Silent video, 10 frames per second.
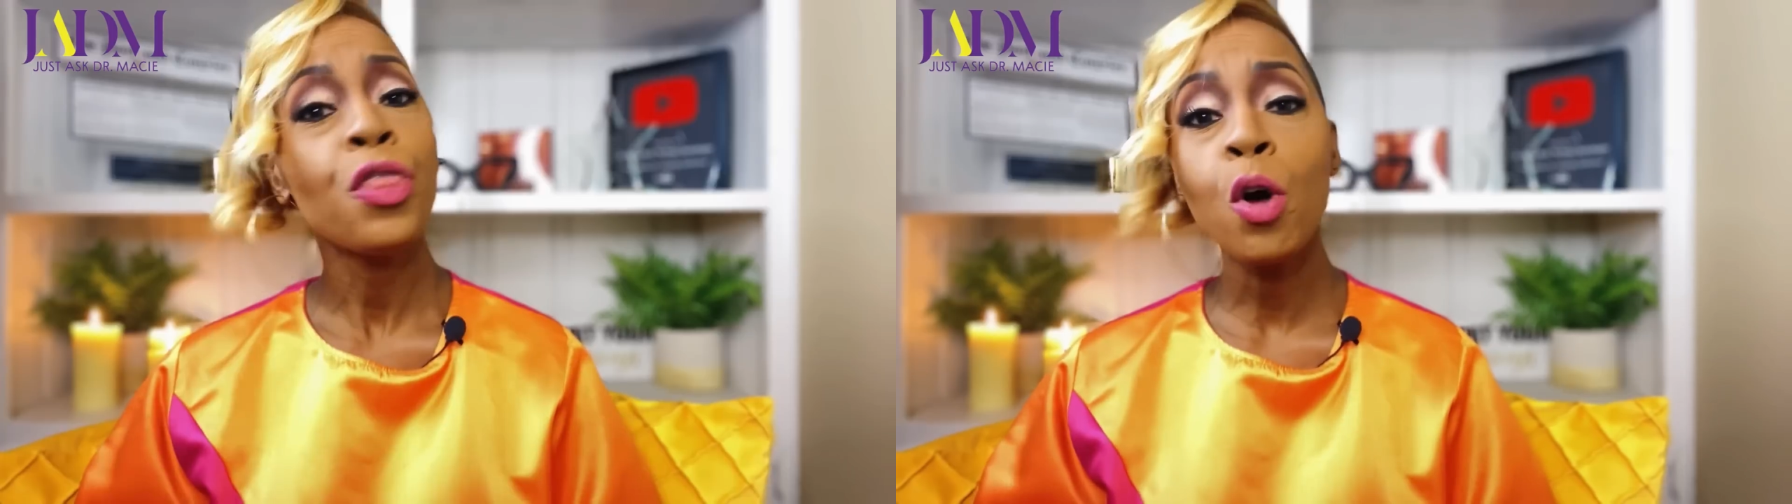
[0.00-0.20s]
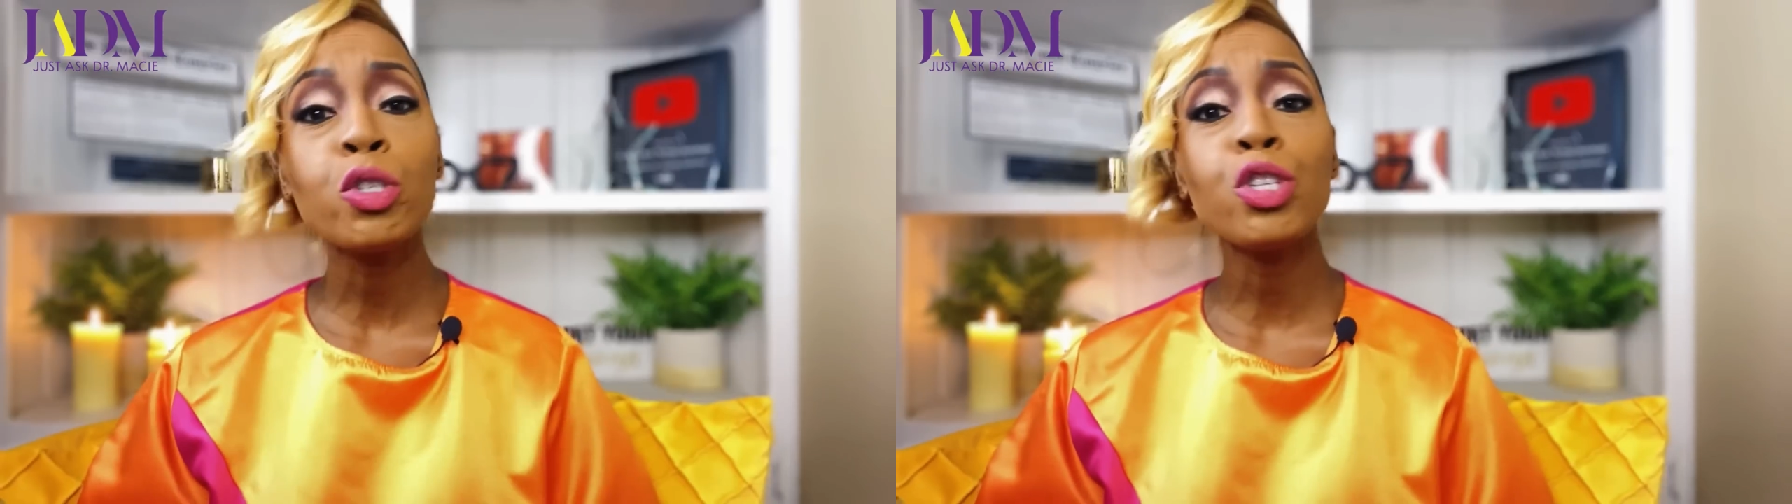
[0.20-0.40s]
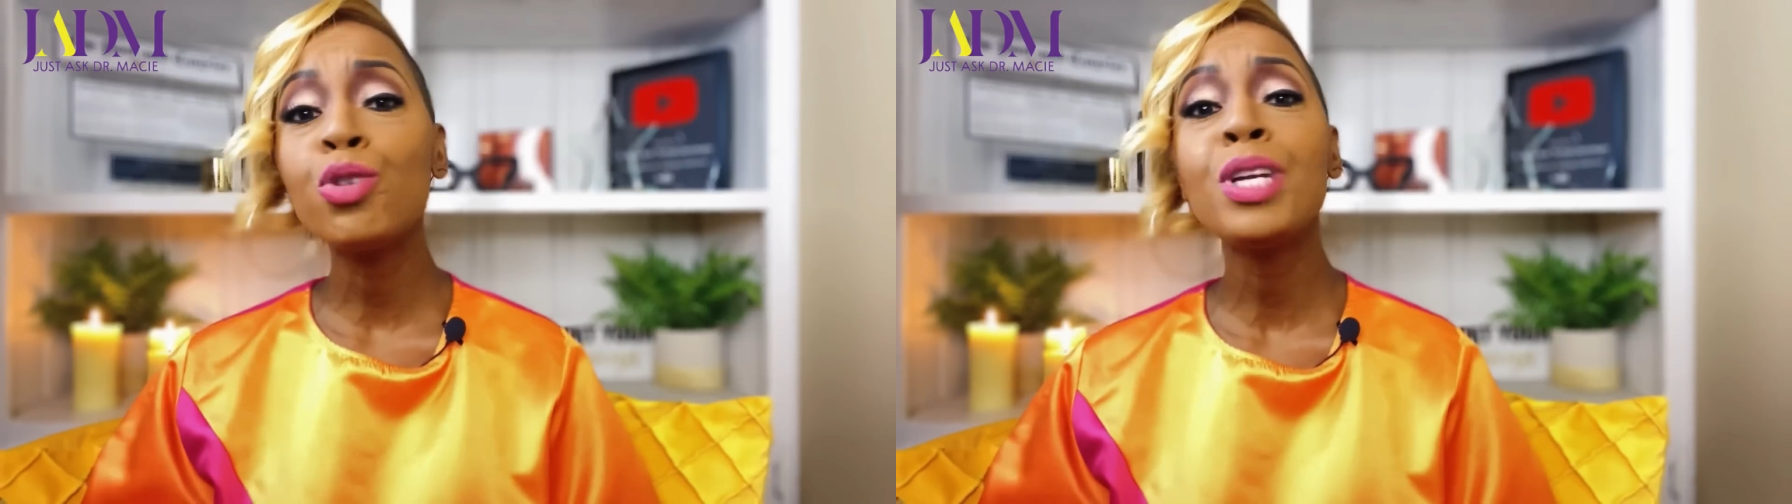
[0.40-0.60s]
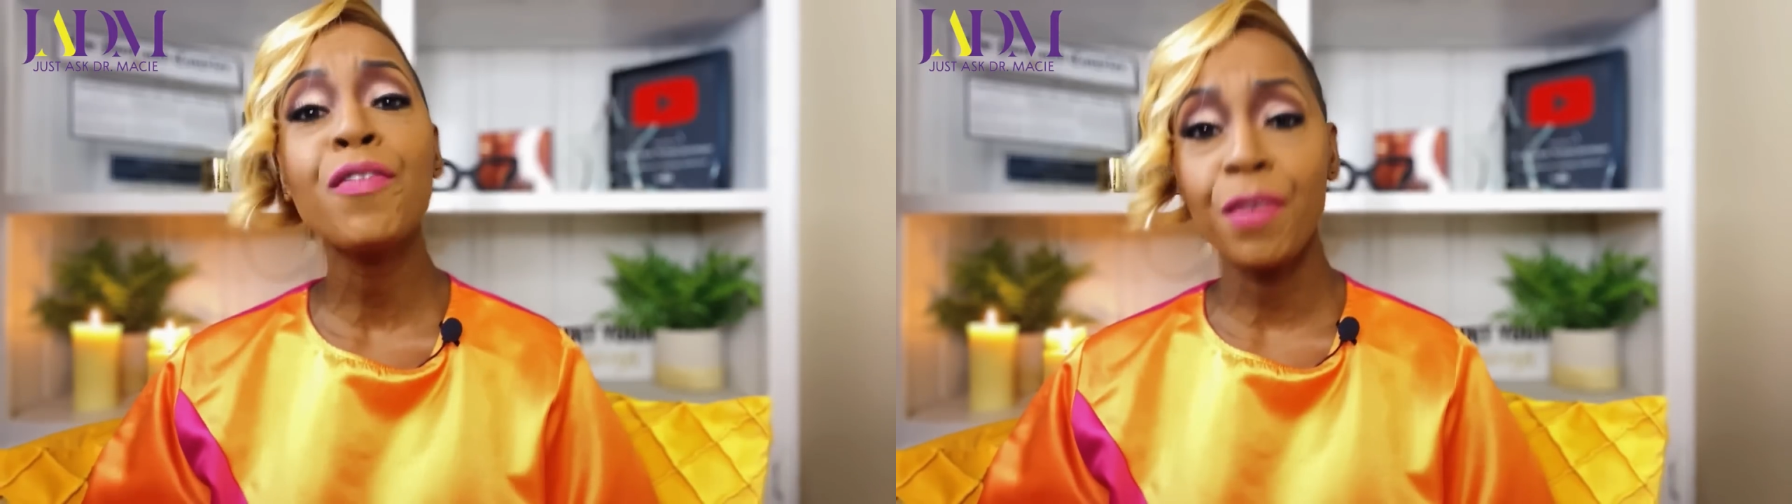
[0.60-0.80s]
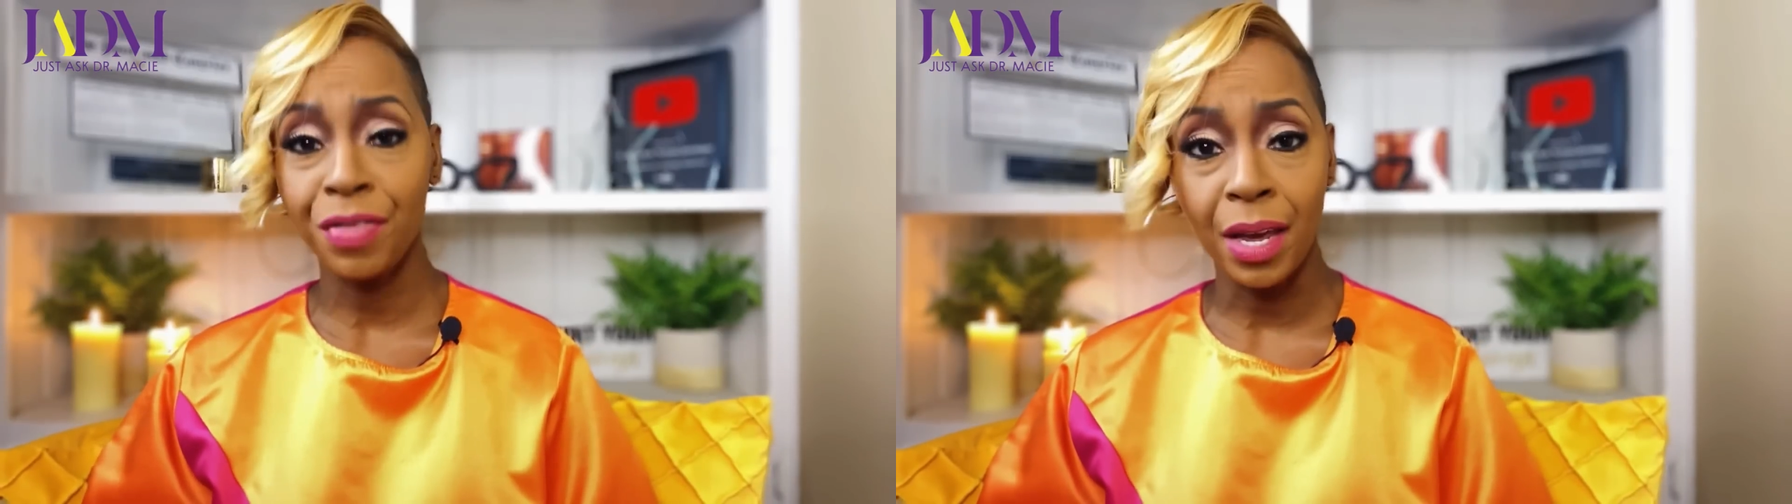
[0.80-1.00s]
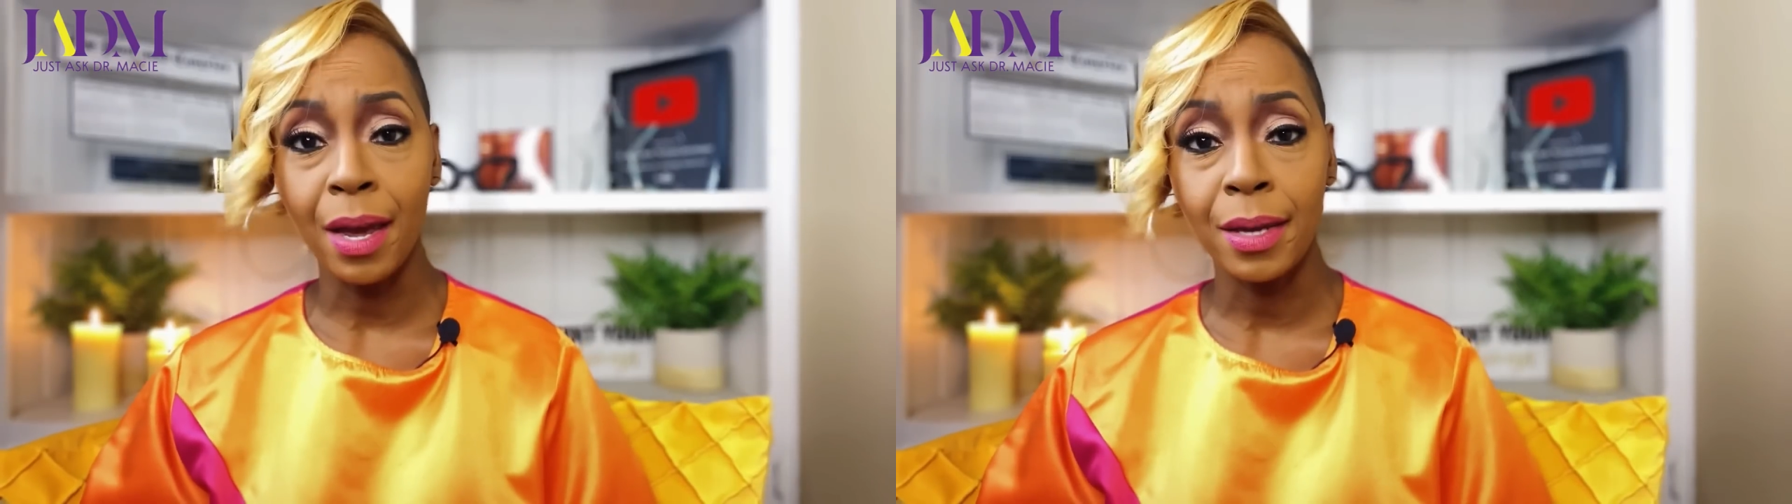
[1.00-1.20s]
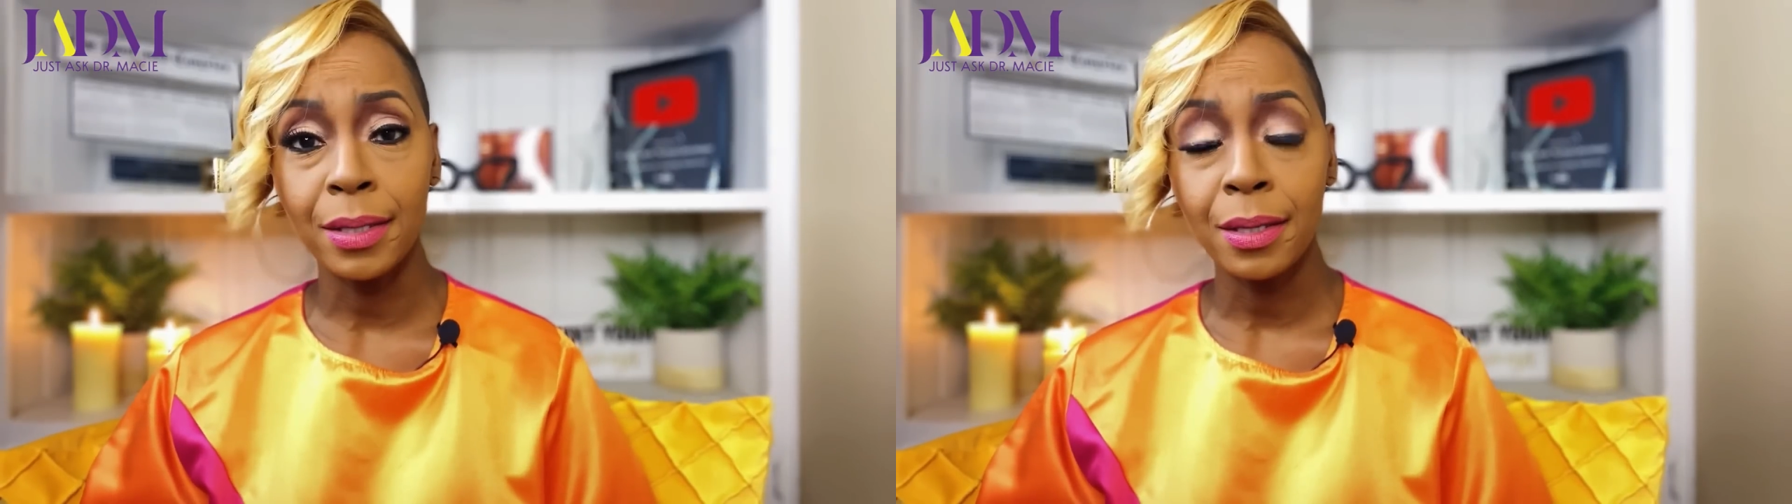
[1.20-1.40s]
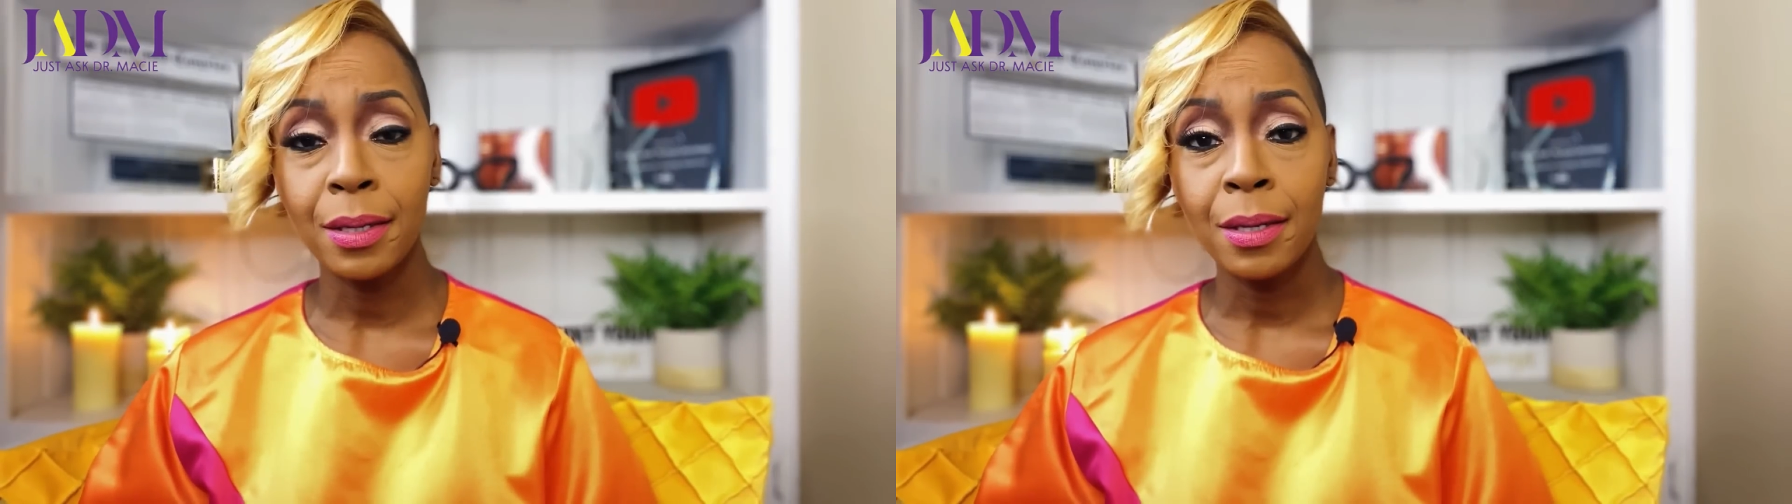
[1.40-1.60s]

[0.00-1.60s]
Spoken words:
Those are two different things.